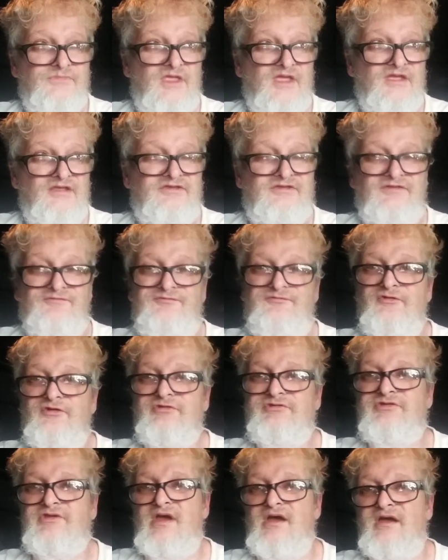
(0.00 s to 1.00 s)
it's the
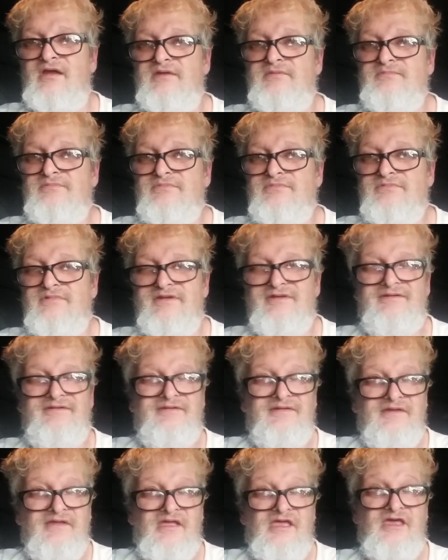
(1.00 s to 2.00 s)
first time
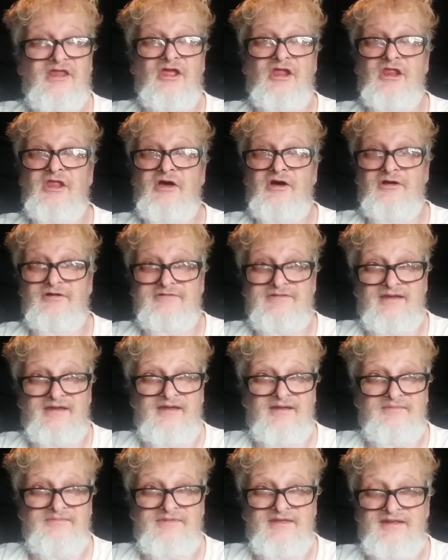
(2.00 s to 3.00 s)
in a long
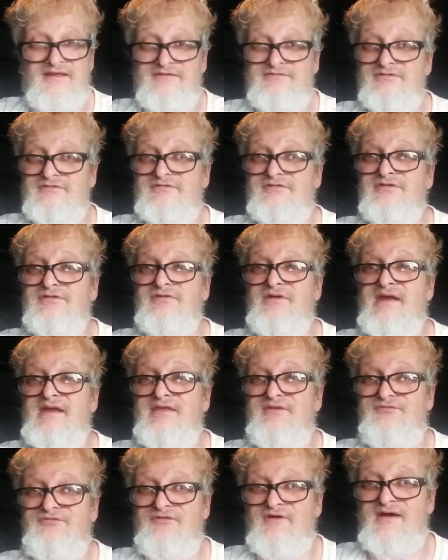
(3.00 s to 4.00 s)
time that I took
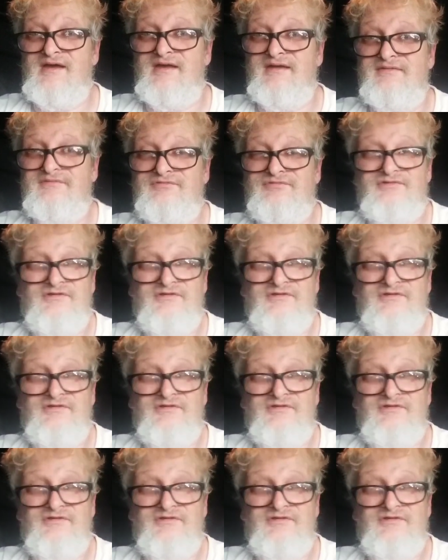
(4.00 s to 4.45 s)
285